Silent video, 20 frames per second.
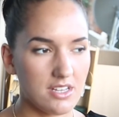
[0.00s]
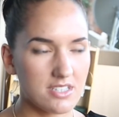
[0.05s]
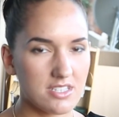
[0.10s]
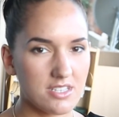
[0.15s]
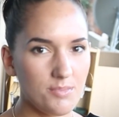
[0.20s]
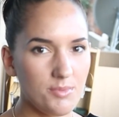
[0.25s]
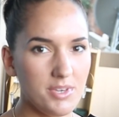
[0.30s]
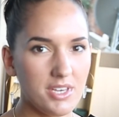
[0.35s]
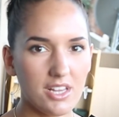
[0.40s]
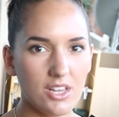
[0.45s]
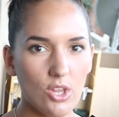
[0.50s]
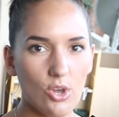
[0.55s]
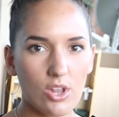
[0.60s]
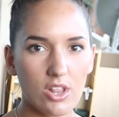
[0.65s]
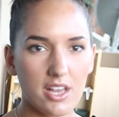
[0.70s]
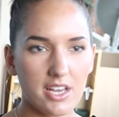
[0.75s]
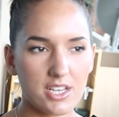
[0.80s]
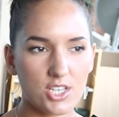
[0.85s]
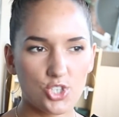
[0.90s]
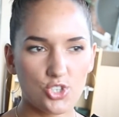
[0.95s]
to me it looked
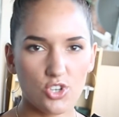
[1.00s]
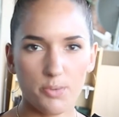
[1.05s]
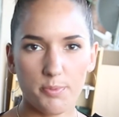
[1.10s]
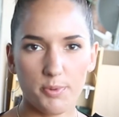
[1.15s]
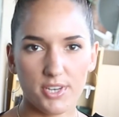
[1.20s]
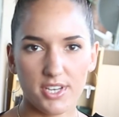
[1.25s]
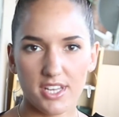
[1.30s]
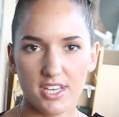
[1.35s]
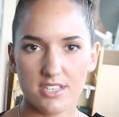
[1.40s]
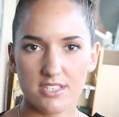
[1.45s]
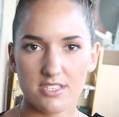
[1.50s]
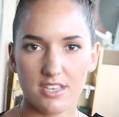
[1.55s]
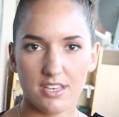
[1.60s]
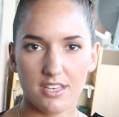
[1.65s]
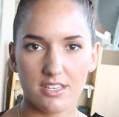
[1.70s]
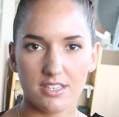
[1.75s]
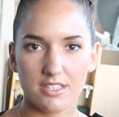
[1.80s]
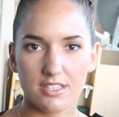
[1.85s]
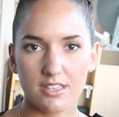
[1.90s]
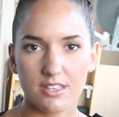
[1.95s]
like stripper dancing
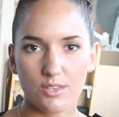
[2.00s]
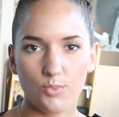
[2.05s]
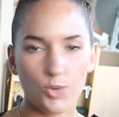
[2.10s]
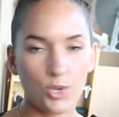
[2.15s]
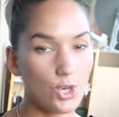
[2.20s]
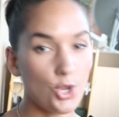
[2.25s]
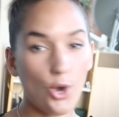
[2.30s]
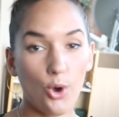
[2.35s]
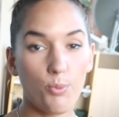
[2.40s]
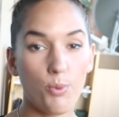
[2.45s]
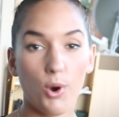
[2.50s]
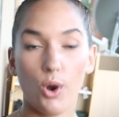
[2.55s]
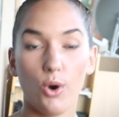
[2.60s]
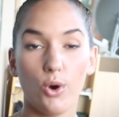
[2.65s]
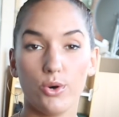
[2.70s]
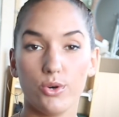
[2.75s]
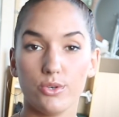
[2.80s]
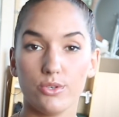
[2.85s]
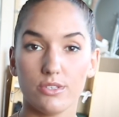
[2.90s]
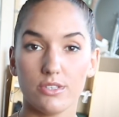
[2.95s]
with no
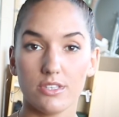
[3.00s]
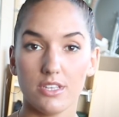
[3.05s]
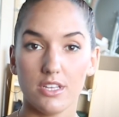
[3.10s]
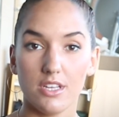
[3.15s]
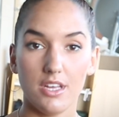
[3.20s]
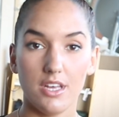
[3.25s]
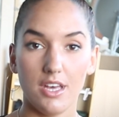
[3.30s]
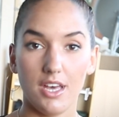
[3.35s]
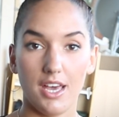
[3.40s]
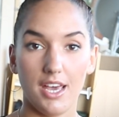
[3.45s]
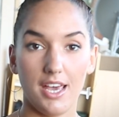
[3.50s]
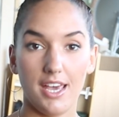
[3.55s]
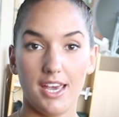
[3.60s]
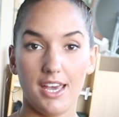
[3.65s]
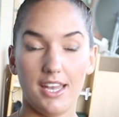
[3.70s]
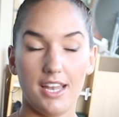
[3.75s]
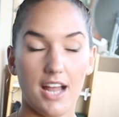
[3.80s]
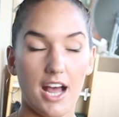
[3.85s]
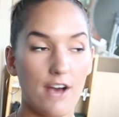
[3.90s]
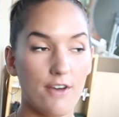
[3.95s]
pole.
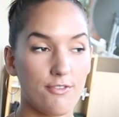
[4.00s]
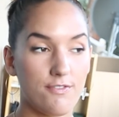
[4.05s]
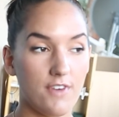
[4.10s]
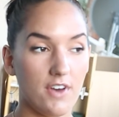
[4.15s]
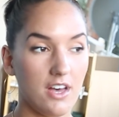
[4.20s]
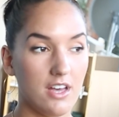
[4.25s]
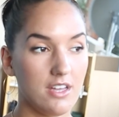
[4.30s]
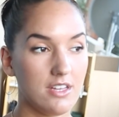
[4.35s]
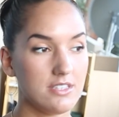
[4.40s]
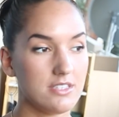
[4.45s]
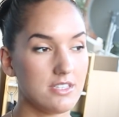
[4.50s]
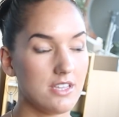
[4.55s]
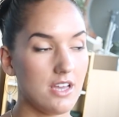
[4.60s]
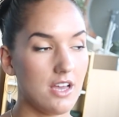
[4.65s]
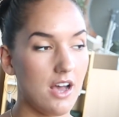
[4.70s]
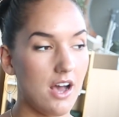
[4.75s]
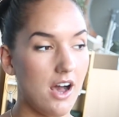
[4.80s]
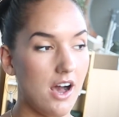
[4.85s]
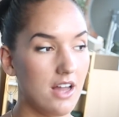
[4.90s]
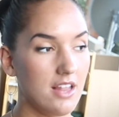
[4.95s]
And I felt
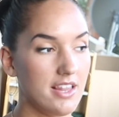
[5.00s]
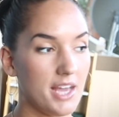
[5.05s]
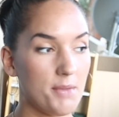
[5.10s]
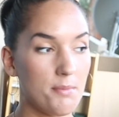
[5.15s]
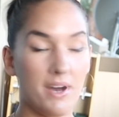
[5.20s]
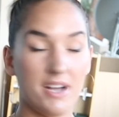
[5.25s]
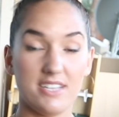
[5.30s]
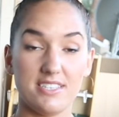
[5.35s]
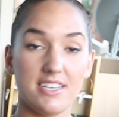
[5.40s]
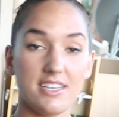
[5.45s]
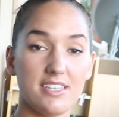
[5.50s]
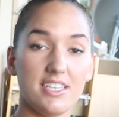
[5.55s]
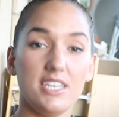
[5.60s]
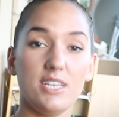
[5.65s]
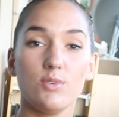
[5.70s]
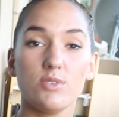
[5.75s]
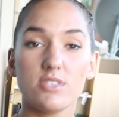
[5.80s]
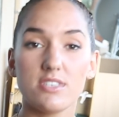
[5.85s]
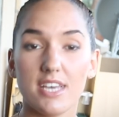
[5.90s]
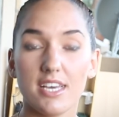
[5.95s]
like my
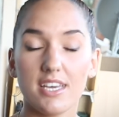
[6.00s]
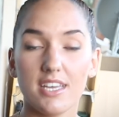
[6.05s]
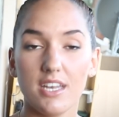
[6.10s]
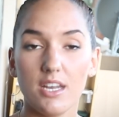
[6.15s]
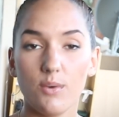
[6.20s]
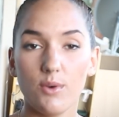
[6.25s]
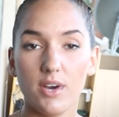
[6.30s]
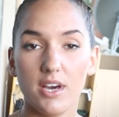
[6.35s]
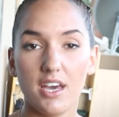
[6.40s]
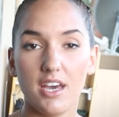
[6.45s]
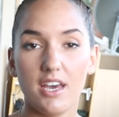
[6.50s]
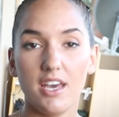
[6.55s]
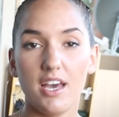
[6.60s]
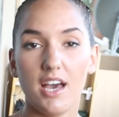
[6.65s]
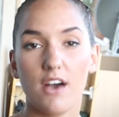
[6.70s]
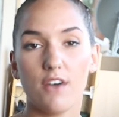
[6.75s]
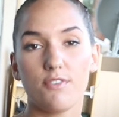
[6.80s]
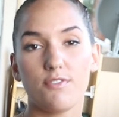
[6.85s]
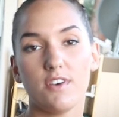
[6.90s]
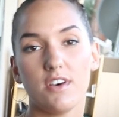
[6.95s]
dignity was taken away.
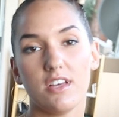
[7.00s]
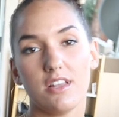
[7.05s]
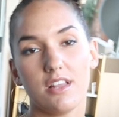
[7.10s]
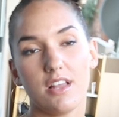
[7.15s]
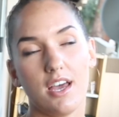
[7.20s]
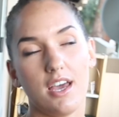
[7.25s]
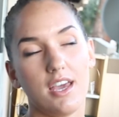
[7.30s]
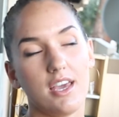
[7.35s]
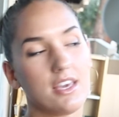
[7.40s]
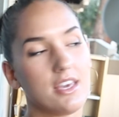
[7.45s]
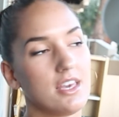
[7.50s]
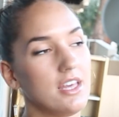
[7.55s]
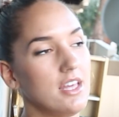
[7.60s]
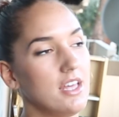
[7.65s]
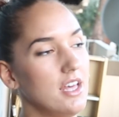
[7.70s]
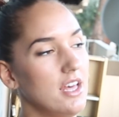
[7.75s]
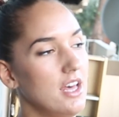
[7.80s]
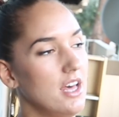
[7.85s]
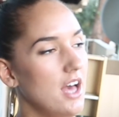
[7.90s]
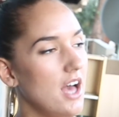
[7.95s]
I felt like
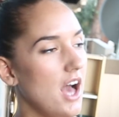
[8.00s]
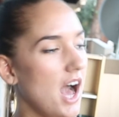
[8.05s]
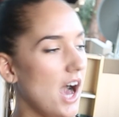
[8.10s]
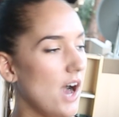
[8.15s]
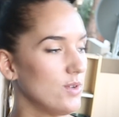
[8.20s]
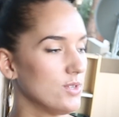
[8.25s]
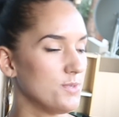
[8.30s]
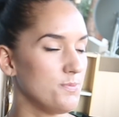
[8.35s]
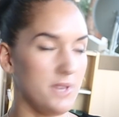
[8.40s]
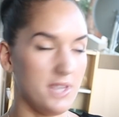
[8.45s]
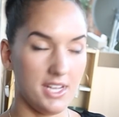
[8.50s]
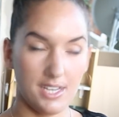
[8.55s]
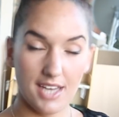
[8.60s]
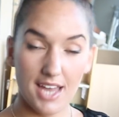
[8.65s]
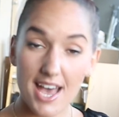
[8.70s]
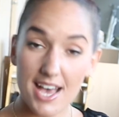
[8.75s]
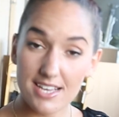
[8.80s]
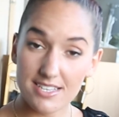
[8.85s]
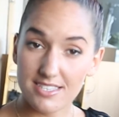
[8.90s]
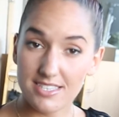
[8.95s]
I was being
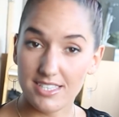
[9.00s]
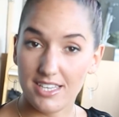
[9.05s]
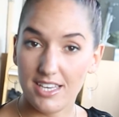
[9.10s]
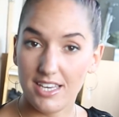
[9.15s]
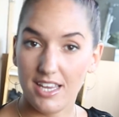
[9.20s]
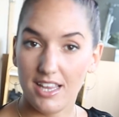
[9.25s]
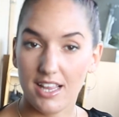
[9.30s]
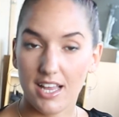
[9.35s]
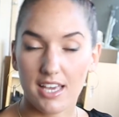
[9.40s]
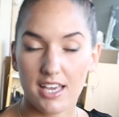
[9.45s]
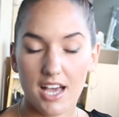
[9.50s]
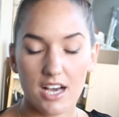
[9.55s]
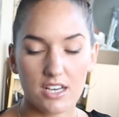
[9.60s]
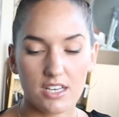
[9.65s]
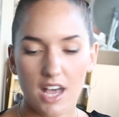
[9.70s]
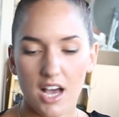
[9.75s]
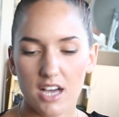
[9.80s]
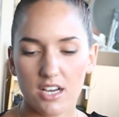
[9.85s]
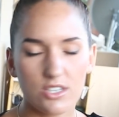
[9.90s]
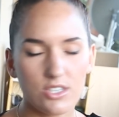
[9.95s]
nasty. Like
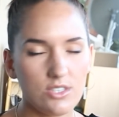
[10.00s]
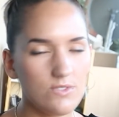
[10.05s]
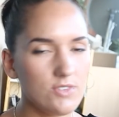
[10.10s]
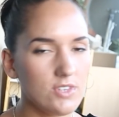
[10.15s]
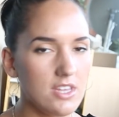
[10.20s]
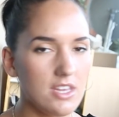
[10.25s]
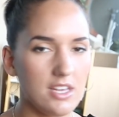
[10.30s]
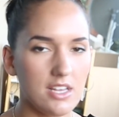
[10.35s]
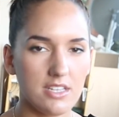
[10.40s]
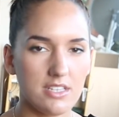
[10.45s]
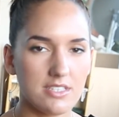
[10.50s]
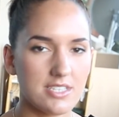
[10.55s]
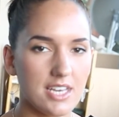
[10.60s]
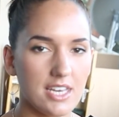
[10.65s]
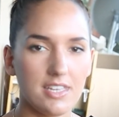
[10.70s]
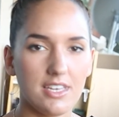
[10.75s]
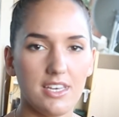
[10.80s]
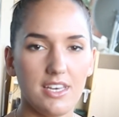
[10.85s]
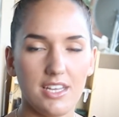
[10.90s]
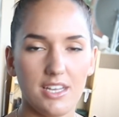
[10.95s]
I couldn't really
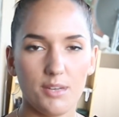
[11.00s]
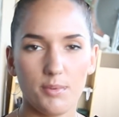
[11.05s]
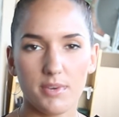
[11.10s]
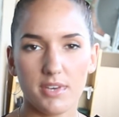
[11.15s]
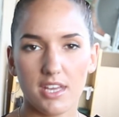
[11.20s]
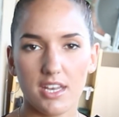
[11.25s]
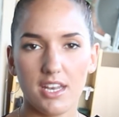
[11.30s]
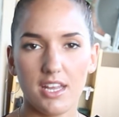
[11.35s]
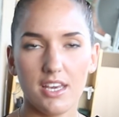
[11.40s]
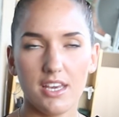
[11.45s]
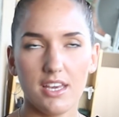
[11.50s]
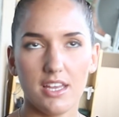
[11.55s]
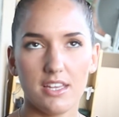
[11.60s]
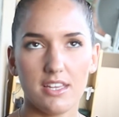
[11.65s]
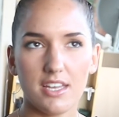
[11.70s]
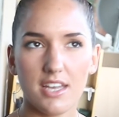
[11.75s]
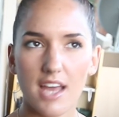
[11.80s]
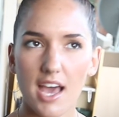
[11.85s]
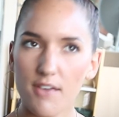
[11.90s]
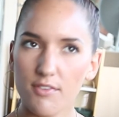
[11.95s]
take it in the beginning. And
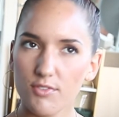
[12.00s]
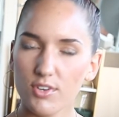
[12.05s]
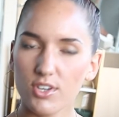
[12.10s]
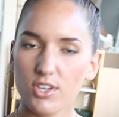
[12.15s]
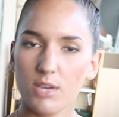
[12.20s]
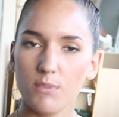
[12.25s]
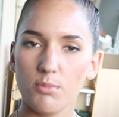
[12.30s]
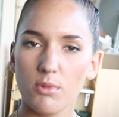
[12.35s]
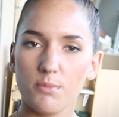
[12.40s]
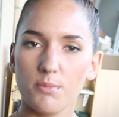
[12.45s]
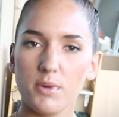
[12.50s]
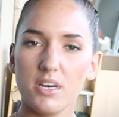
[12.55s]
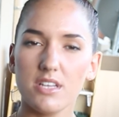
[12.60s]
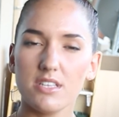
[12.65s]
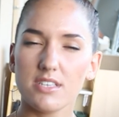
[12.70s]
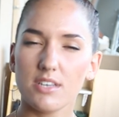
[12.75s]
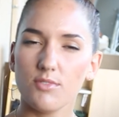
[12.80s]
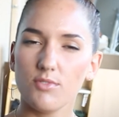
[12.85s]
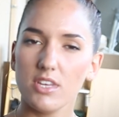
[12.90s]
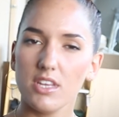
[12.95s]
then after a couple of
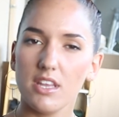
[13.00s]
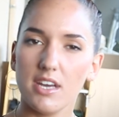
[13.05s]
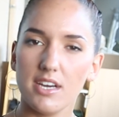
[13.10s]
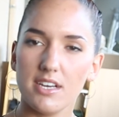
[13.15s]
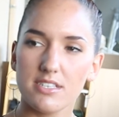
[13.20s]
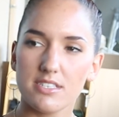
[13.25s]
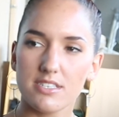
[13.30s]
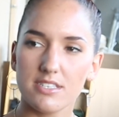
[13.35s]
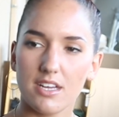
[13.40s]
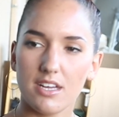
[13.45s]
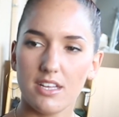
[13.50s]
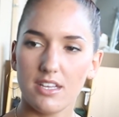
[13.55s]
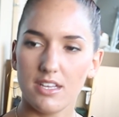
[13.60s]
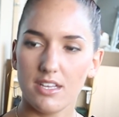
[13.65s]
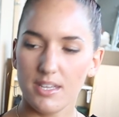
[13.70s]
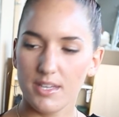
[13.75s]
months, I realized that